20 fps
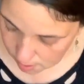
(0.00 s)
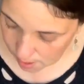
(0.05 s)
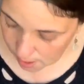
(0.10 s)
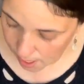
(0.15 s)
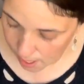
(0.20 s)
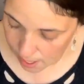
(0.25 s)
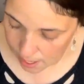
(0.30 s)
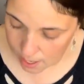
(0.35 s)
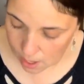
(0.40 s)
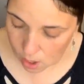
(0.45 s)

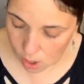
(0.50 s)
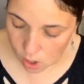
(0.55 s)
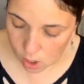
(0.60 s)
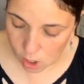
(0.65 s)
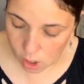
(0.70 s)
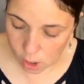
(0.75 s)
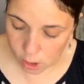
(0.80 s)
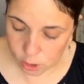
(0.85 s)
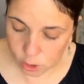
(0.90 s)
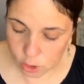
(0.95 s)
They
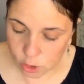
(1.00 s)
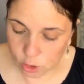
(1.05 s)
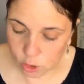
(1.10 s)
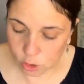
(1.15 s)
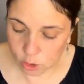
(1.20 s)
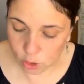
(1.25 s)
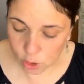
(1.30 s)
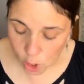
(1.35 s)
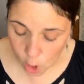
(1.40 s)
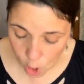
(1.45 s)
are
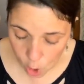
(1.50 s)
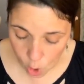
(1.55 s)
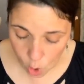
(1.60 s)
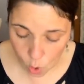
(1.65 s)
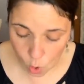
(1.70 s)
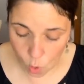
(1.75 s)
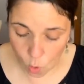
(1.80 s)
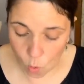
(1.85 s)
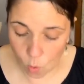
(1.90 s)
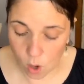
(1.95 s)

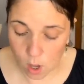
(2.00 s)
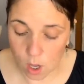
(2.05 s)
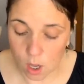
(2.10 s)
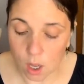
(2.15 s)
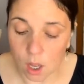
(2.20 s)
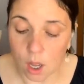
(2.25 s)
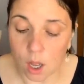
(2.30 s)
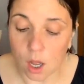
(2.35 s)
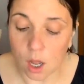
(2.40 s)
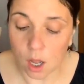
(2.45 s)
so
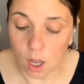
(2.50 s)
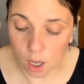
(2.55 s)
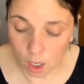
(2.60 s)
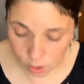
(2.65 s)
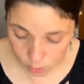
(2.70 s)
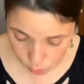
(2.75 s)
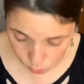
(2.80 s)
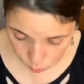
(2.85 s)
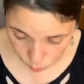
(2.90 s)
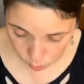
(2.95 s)

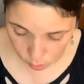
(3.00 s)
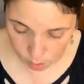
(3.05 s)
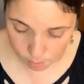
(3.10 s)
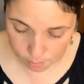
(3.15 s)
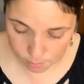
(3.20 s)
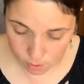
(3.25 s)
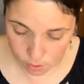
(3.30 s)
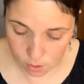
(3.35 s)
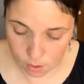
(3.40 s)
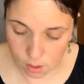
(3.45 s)

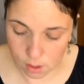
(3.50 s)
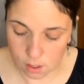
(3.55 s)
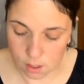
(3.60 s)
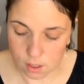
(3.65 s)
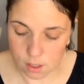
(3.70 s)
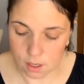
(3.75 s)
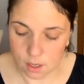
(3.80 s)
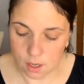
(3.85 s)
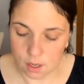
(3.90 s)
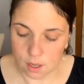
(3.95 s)
adorable.
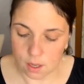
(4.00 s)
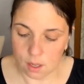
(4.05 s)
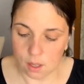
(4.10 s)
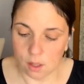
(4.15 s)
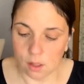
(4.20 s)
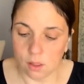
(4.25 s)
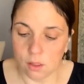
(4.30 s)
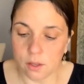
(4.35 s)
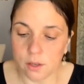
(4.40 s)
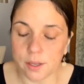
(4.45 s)

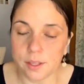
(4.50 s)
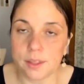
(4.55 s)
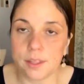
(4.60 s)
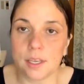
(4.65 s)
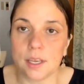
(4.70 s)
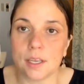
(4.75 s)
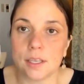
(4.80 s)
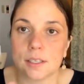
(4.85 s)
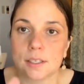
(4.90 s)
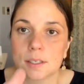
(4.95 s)
Look at
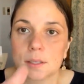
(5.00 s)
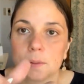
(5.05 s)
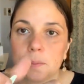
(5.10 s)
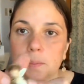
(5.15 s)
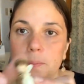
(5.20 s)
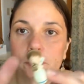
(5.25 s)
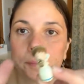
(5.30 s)
these.